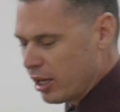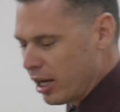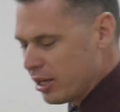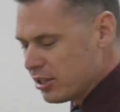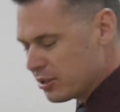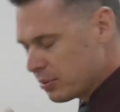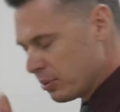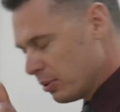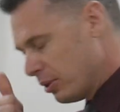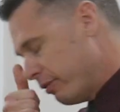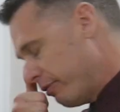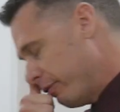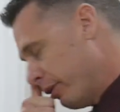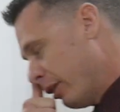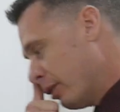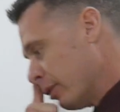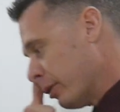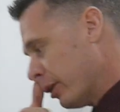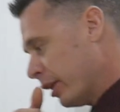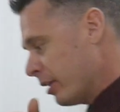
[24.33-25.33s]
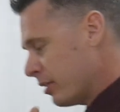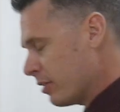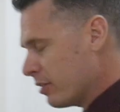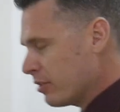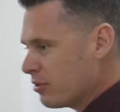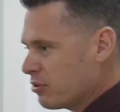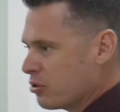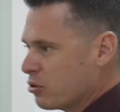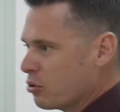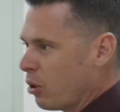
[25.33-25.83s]
I just really felt like
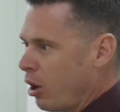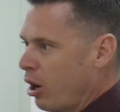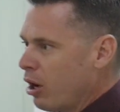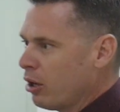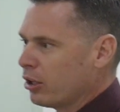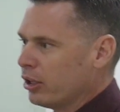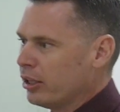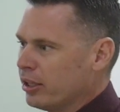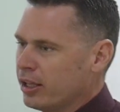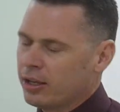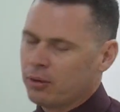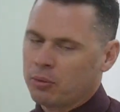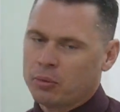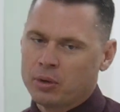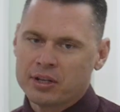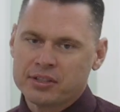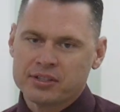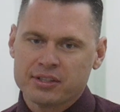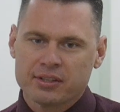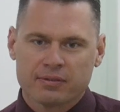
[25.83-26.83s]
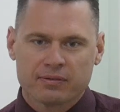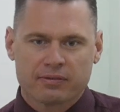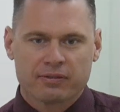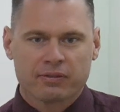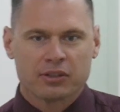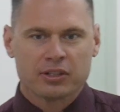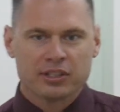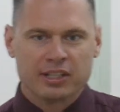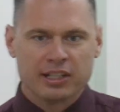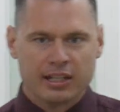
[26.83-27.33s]
strongly that it wasn't
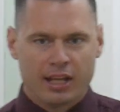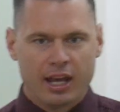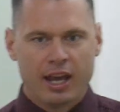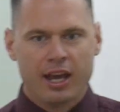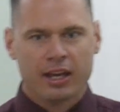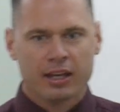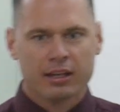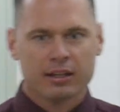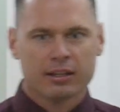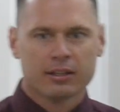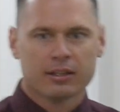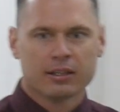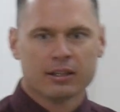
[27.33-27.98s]
for today.